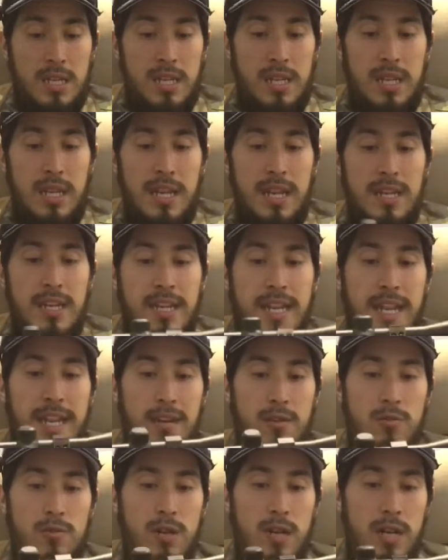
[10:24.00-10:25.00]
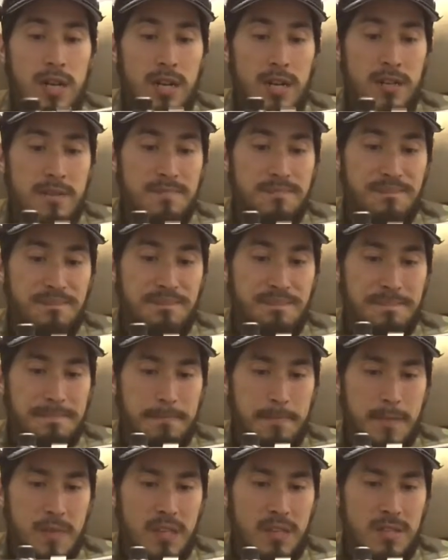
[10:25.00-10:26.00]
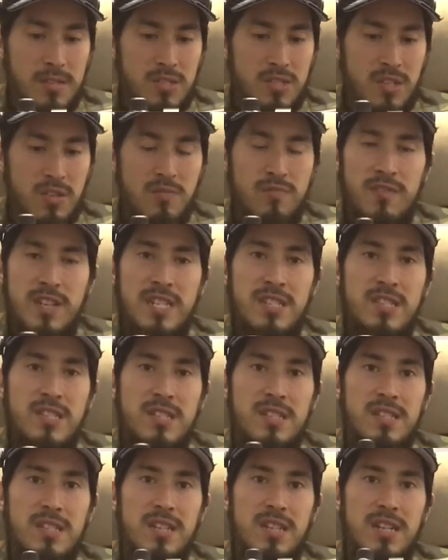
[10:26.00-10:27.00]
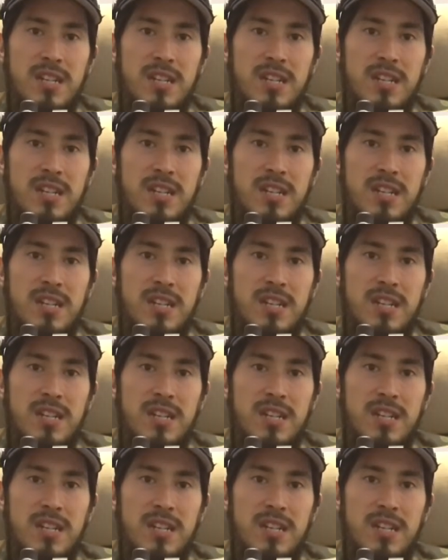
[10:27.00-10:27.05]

Anyhow, so the reason